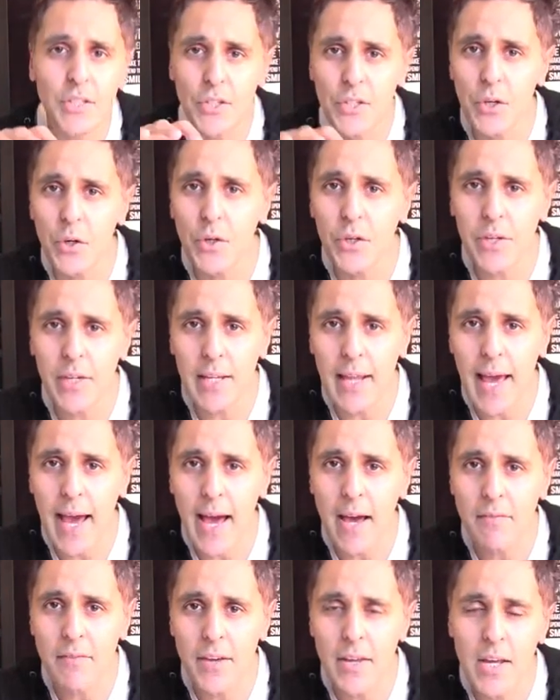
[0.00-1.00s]
you know you can
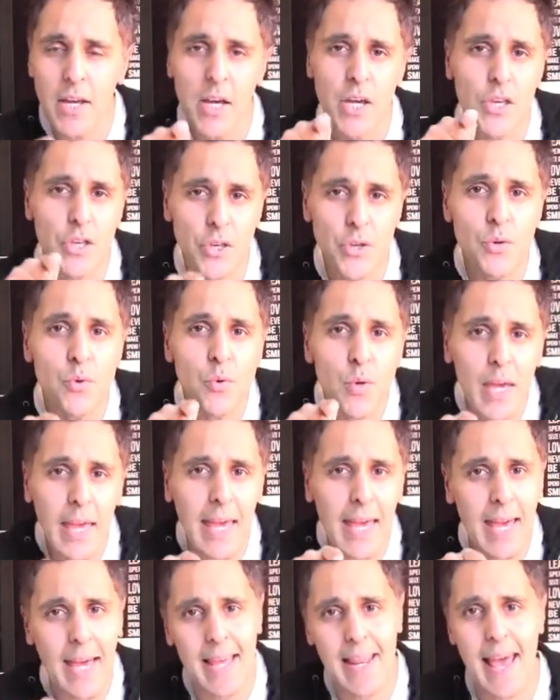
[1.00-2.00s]
have it, you
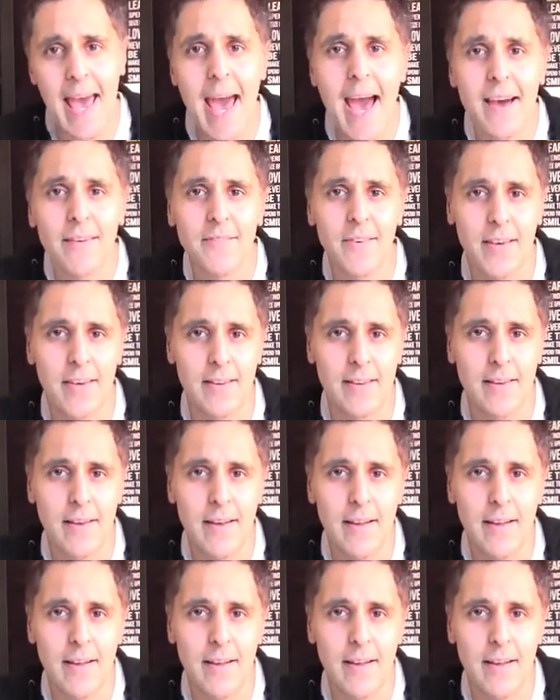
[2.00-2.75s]
can have it.